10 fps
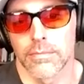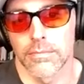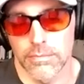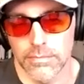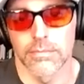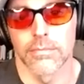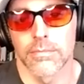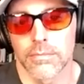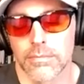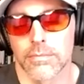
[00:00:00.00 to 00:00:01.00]

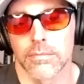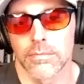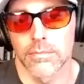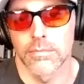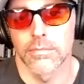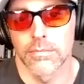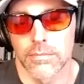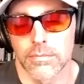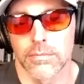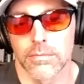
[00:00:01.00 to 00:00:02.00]

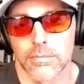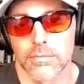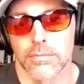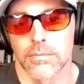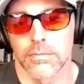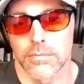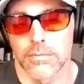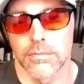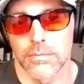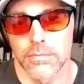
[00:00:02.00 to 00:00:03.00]

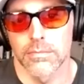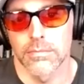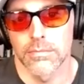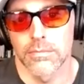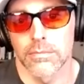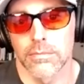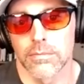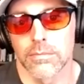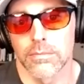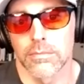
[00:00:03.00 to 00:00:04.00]

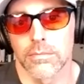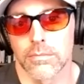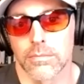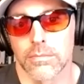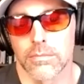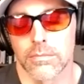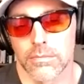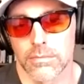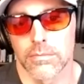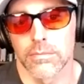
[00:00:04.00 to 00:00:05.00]
No words are spoken by the person on screen.